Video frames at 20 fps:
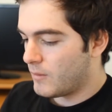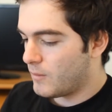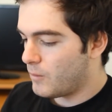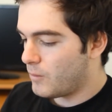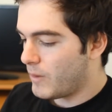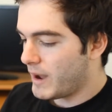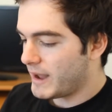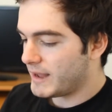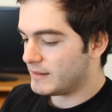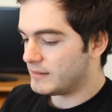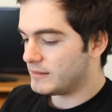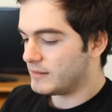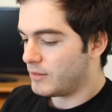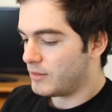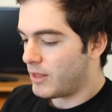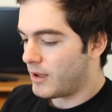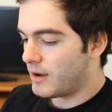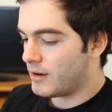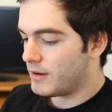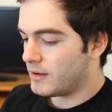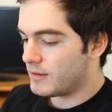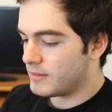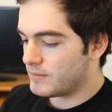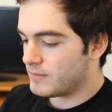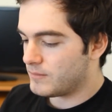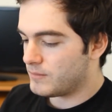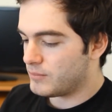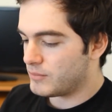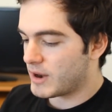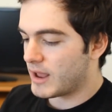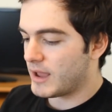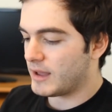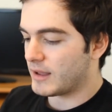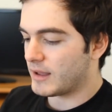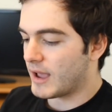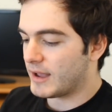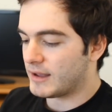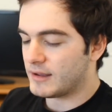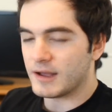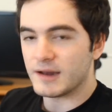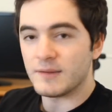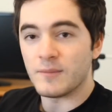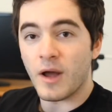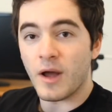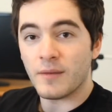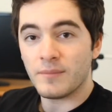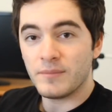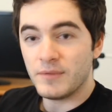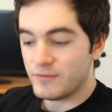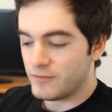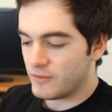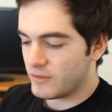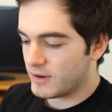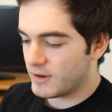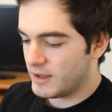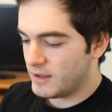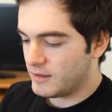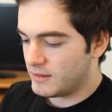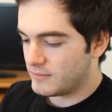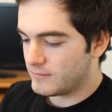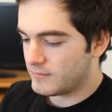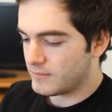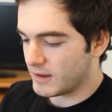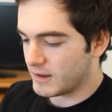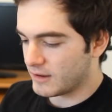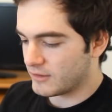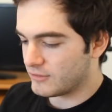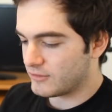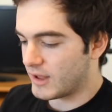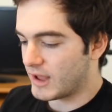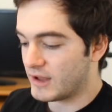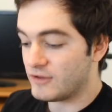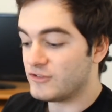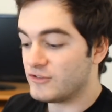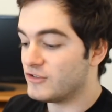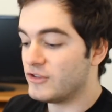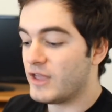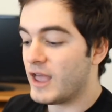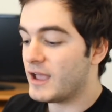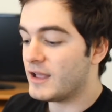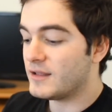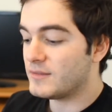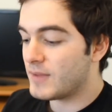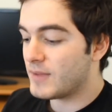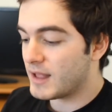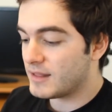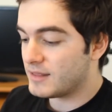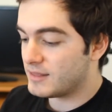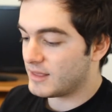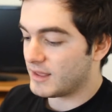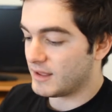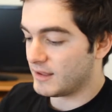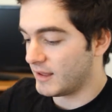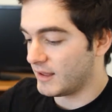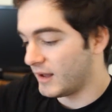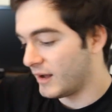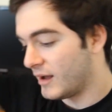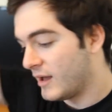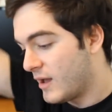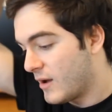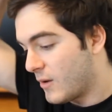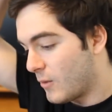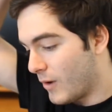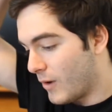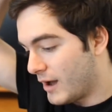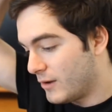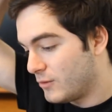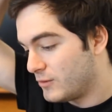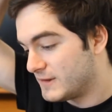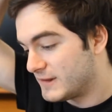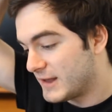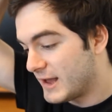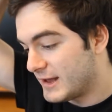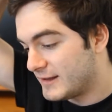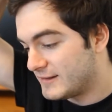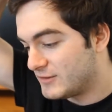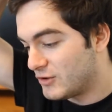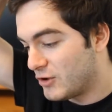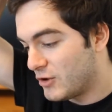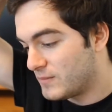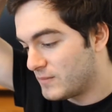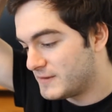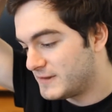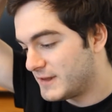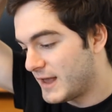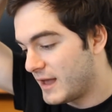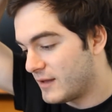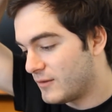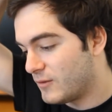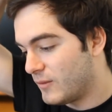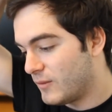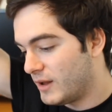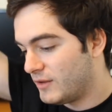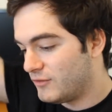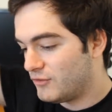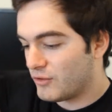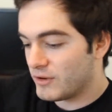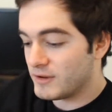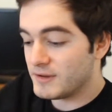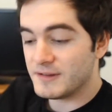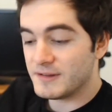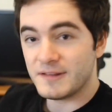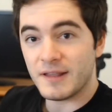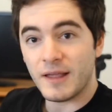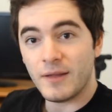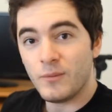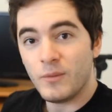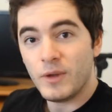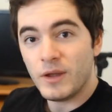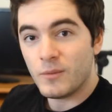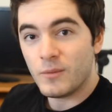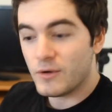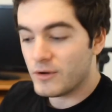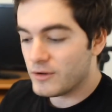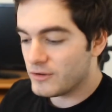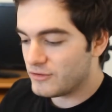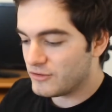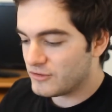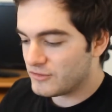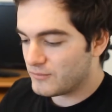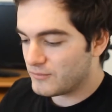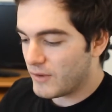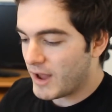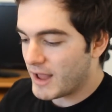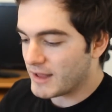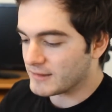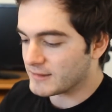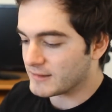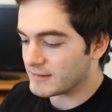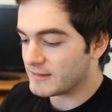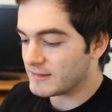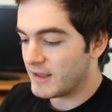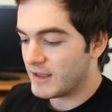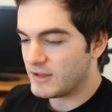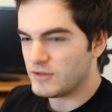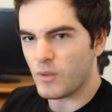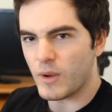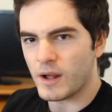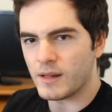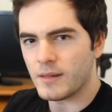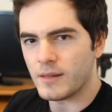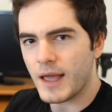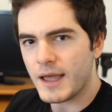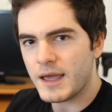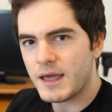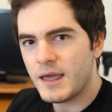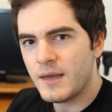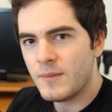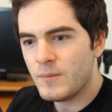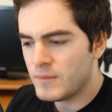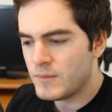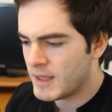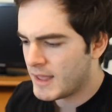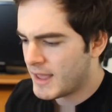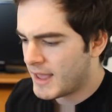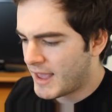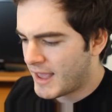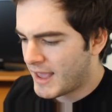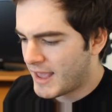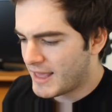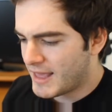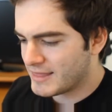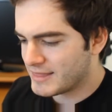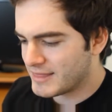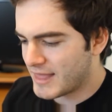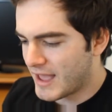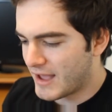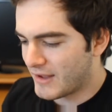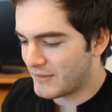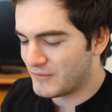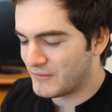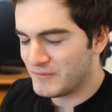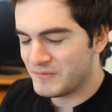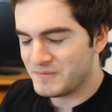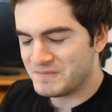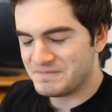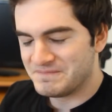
Wait, Clara, but I cut him off before he could finish. I just lay in bed thinking, why was I so upset when Jordan said we were just friends? Do I like him in that?